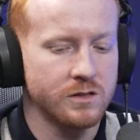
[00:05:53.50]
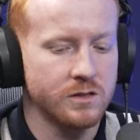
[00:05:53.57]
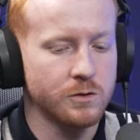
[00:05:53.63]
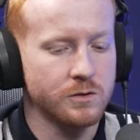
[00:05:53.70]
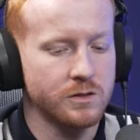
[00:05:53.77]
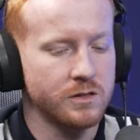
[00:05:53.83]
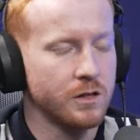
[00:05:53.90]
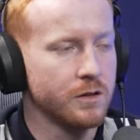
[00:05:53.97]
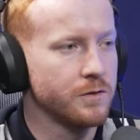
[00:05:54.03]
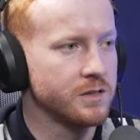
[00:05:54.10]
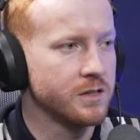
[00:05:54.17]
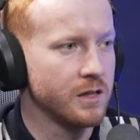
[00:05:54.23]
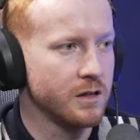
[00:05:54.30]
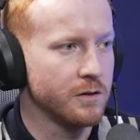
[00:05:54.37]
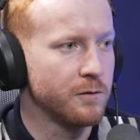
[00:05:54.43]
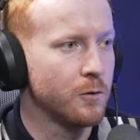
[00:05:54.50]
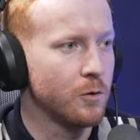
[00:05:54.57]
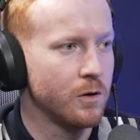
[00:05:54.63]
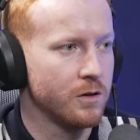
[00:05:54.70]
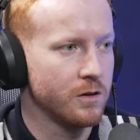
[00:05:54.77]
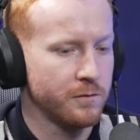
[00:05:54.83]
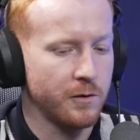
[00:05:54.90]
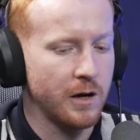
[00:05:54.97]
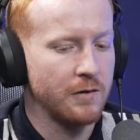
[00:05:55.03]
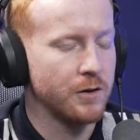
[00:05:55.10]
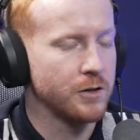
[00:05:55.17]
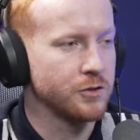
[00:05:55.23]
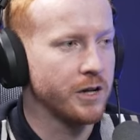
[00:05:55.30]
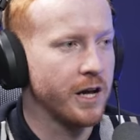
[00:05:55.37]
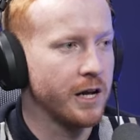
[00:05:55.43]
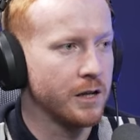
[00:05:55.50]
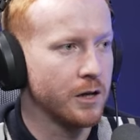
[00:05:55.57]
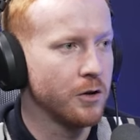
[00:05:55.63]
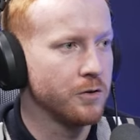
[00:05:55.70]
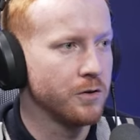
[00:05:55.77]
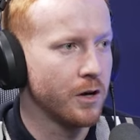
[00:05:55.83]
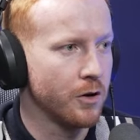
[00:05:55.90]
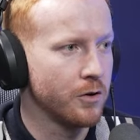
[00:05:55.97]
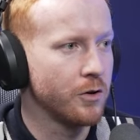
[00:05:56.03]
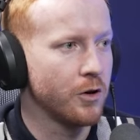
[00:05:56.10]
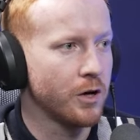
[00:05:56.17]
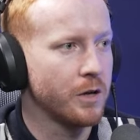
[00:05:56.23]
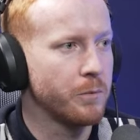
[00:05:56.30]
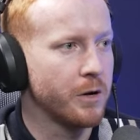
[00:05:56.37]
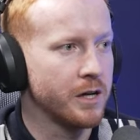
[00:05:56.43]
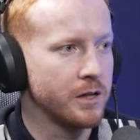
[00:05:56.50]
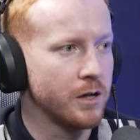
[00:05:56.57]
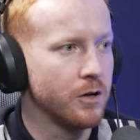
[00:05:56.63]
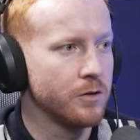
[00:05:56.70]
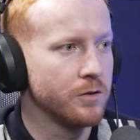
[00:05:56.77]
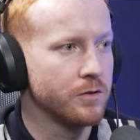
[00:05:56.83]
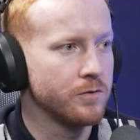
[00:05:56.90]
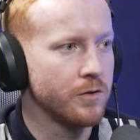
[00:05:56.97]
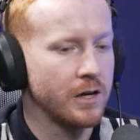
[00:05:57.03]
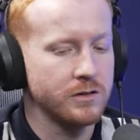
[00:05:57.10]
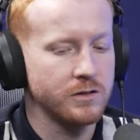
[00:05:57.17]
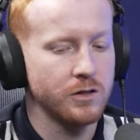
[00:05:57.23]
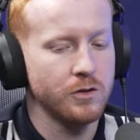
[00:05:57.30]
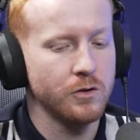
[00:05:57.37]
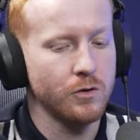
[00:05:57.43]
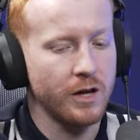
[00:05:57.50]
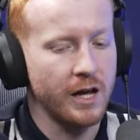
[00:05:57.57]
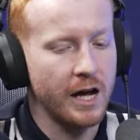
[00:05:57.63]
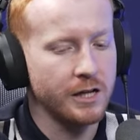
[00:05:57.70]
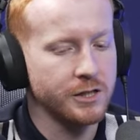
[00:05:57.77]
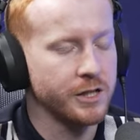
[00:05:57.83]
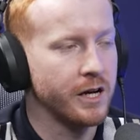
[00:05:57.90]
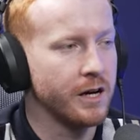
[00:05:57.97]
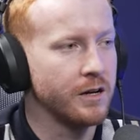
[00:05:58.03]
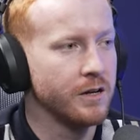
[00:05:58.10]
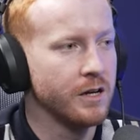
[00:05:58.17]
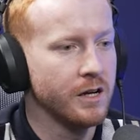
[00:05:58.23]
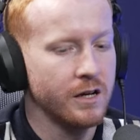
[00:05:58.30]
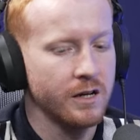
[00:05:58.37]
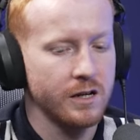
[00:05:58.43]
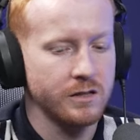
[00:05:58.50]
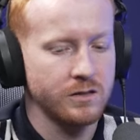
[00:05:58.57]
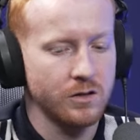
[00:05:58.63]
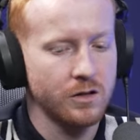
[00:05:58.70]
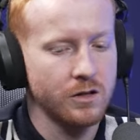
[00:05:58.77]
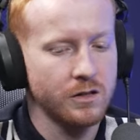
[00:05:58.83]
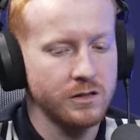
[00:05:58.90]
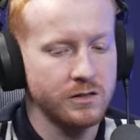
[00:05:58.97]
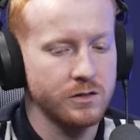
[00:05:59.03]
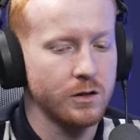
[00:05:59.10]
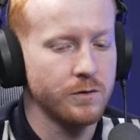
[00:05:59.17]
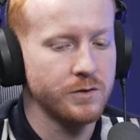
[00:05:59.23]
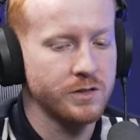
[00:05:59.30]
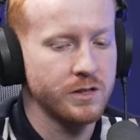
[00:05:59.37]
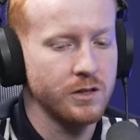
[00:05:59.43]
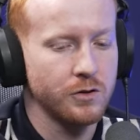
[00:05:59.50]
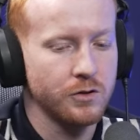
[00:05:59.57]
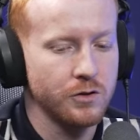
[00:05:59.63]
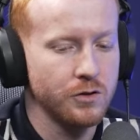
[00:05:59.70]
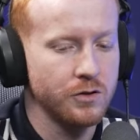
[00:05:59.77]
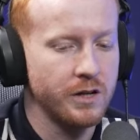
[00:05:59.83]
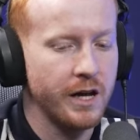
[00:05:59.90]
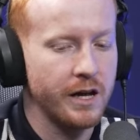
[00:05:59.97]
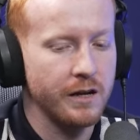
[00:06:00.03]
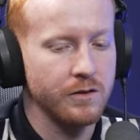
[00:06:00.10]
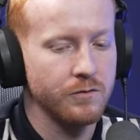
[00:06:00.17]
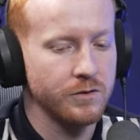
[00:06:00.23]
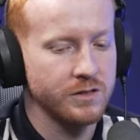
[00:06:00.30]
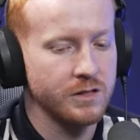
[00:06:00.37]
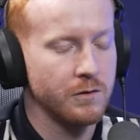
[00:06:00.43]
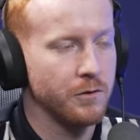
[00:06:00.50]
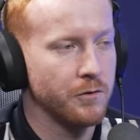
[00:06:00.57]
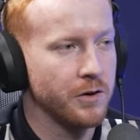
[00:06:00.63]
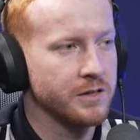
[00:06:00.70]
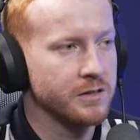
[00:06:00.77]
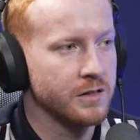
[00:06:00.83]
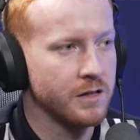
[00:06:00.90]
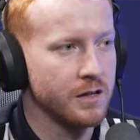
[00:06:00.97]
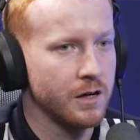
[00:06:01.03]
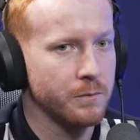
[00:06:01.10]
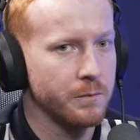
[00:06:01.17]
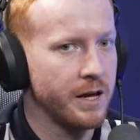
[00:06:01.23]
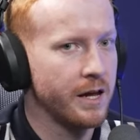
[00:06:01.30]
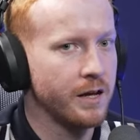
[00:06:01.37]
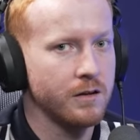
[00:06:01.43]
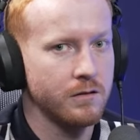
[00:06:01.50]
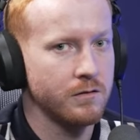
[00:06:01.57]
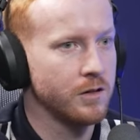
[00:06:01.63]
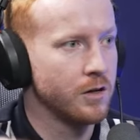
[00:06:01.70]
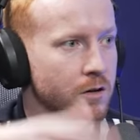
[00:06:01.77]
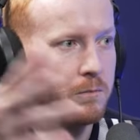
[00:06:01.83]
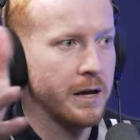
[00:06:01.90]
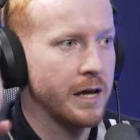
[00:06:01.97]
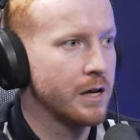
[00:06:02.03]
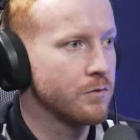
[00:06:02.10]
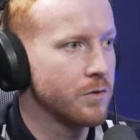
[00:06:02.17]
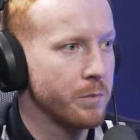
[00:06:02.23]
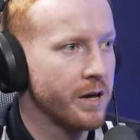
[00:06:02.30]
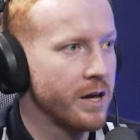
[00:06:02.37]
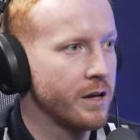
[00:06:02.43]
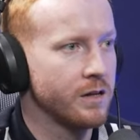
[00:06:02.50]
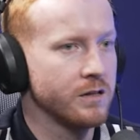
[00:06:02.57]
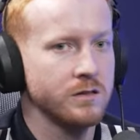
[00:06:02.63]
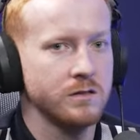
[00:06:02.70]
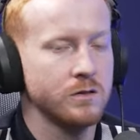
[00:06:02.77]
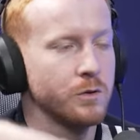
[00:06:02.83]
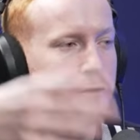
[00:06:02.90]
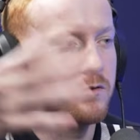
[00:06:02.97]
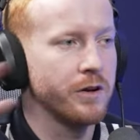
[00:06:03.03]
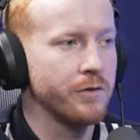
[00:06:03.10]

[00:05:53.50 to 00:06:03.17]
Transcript: still servicing the 500K loan, the owner-occupied loan, right? So your cash out is not only servicing your new debt, receiving rental income and, you know, making repairs, doing